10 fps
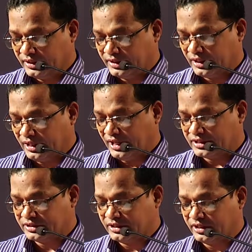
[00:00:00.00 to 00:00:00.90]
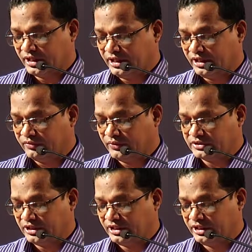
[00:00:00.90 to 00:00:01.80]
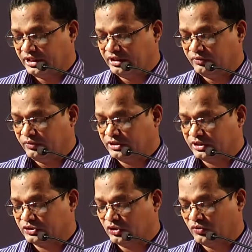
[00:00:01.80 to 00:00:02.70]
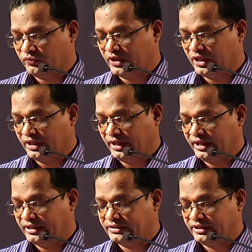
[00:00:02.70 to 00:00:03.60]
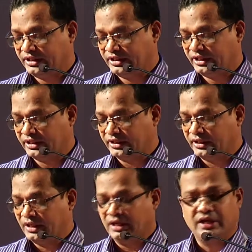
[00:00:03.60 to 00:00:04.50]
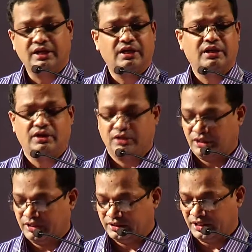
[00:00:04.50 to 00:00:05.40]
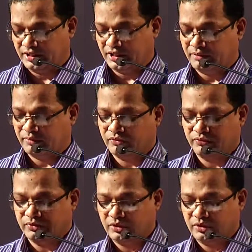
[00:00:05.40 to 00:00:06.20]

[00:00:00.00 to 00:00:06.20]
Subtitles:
relaxed reading facility with a sofa and seating and that type of